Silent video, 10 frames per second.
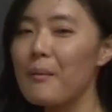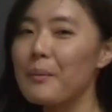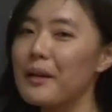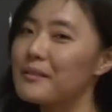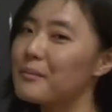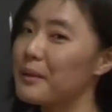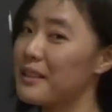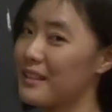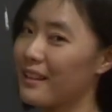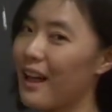But
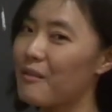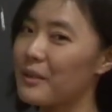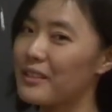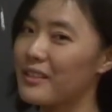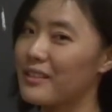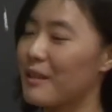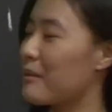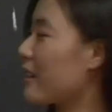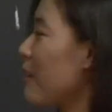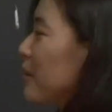please allow me to skip
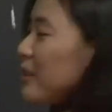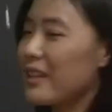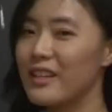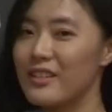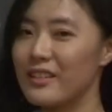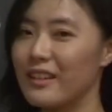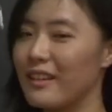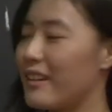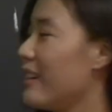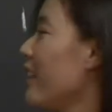the computation
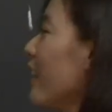here.